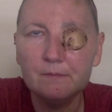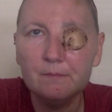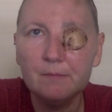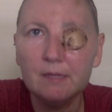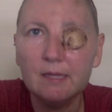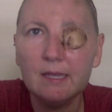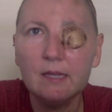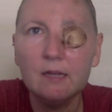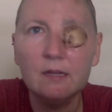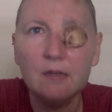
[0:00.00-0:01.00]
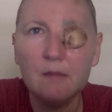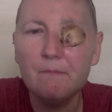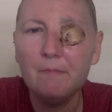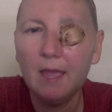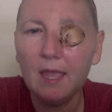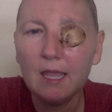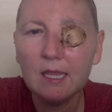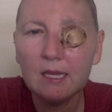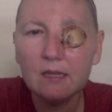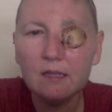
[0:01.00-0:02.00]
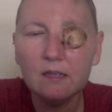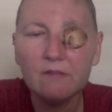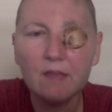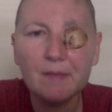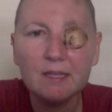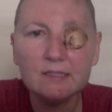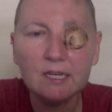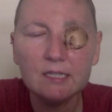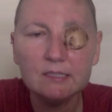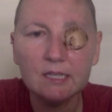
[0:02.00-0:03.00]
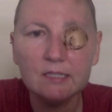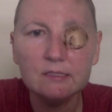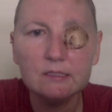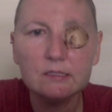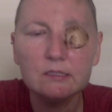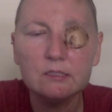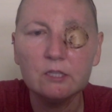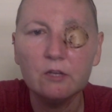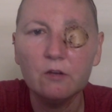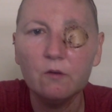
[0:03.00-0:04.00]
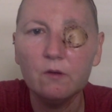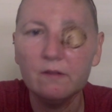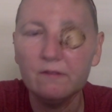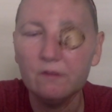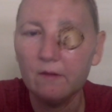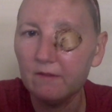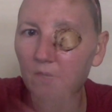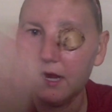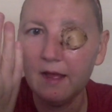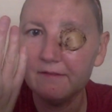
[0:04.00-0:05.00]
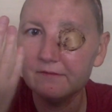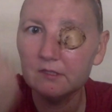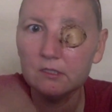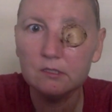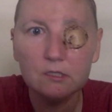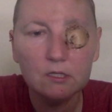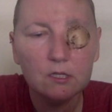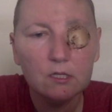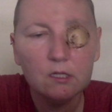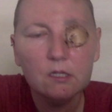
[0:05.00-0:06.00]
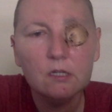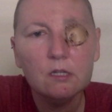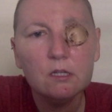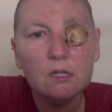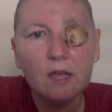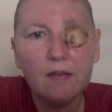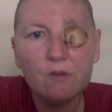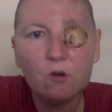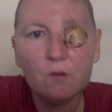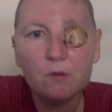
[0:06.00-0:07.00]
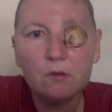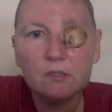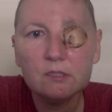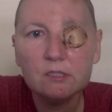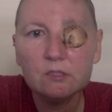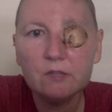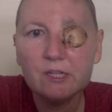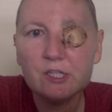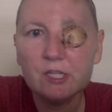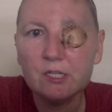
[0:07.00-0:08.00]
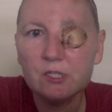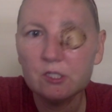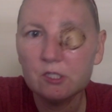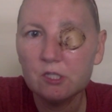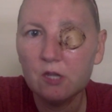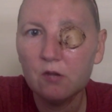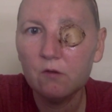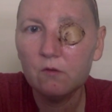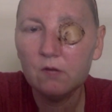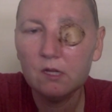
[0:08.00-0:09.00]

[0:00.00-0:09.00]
but like a numb pain, if that makes any sense. So if you ever have to have an orbital exenteration, just know